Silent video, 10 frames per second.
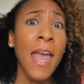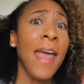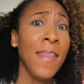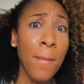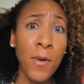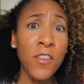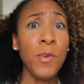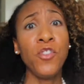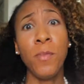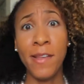And that brings
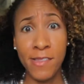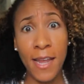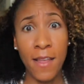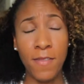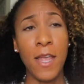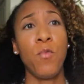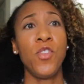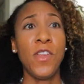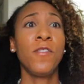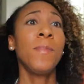me to my second thing,
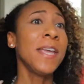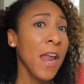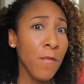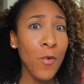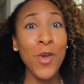which is be careful